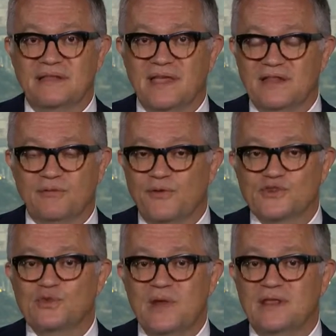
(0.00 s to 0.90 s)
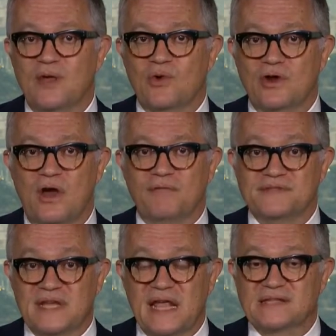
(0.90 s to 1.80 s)
I think in the first week they were in
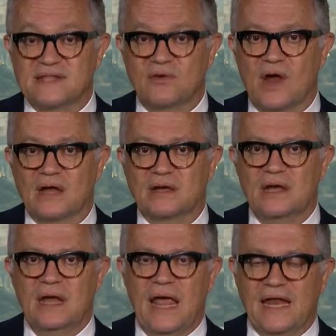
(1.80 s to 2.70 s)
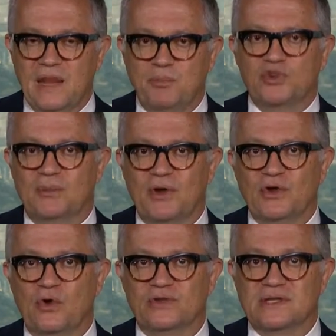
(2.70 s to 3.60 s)
office against Iran, and he put them on
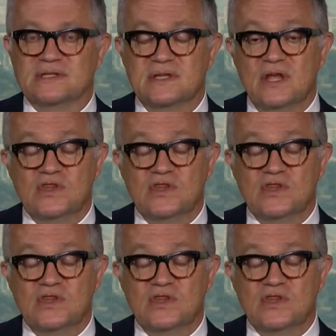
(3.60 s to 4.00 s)
notice.